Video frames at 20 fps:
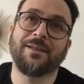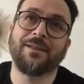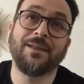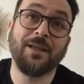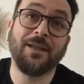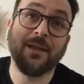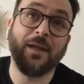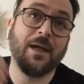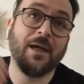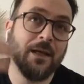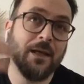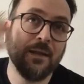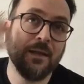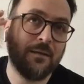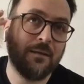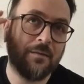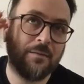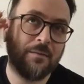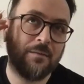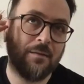in the
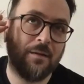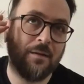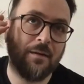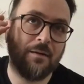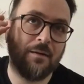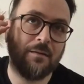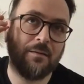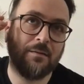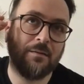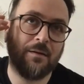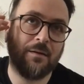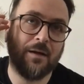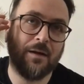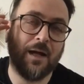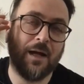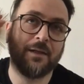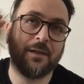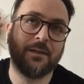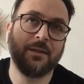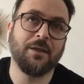day,
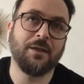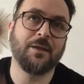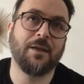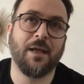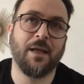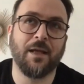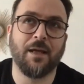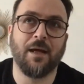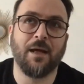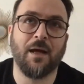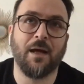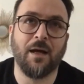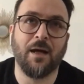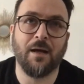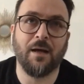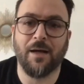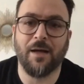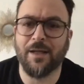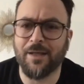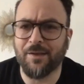I did like,
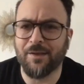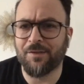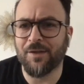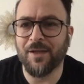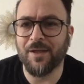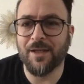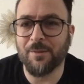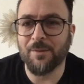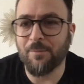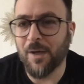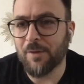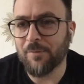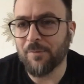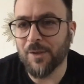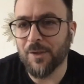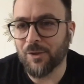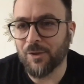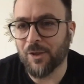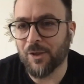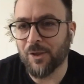and I think it might be
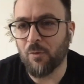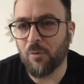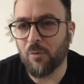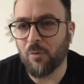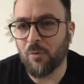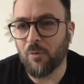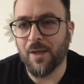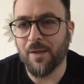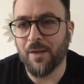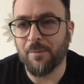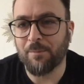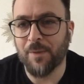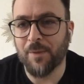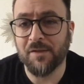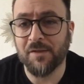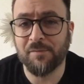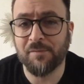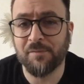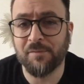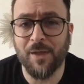on the Notepad
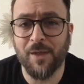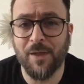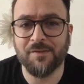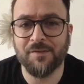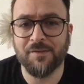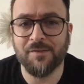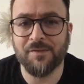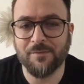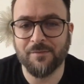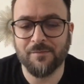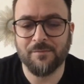plus plus